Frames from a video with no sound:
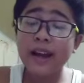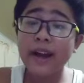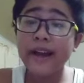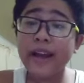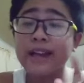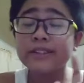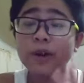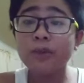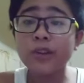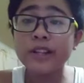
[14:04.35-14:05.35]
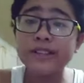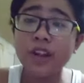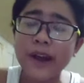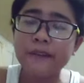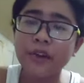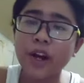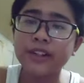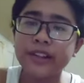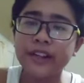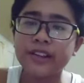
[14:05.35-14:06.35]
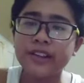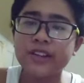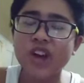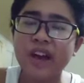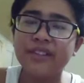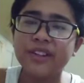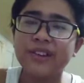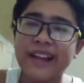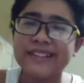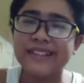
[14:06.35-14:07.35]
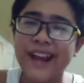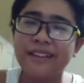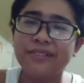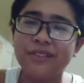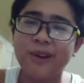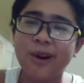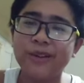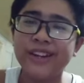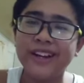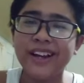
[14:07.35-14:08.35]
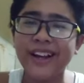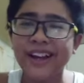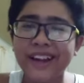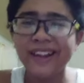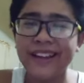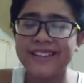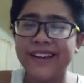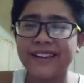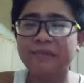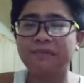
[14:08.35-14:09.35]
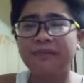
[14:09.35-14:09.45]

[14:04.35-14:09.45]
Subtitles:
Hey guys, so I'm really sorry. I forgot to tell you to drive on the right side of the road. That's it.